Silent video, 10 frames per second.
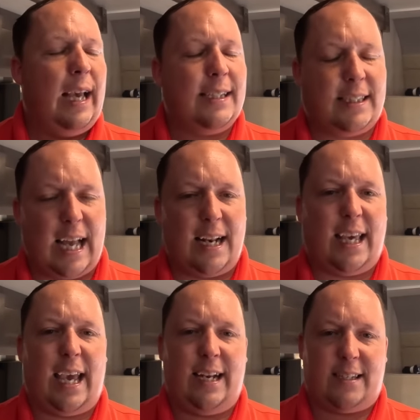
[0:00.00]
is
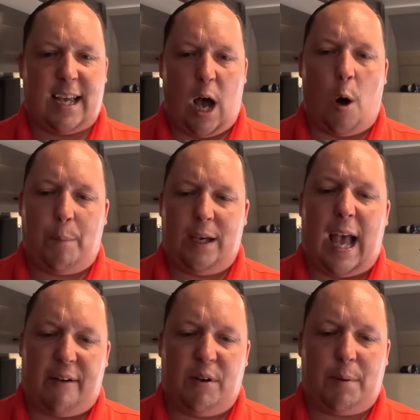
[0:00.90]
dedicated to
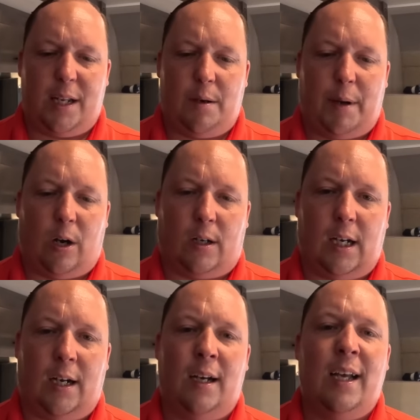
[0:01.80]
helping everybody in
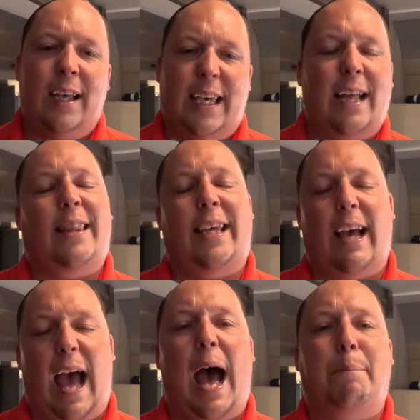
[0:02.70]
America get
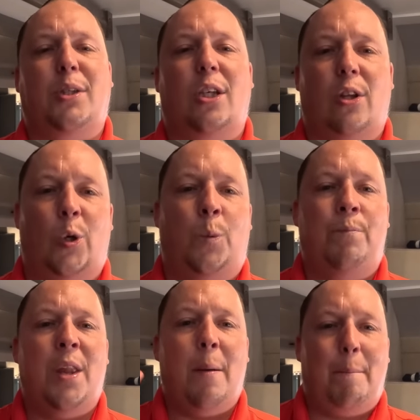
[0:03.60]
the absolute
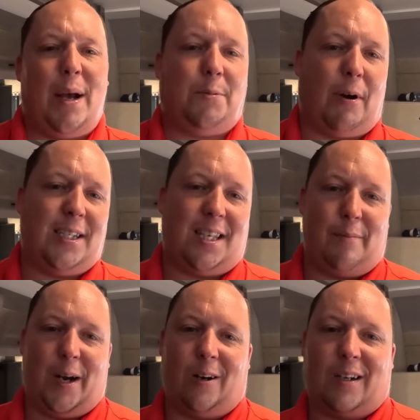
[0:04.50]
best price in
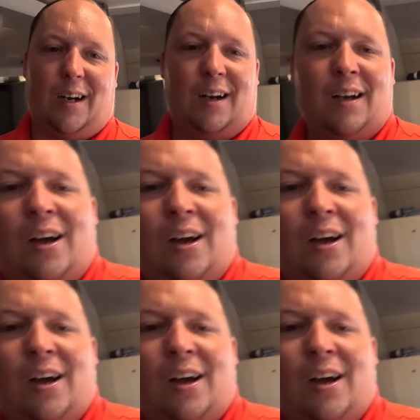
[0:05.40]
America.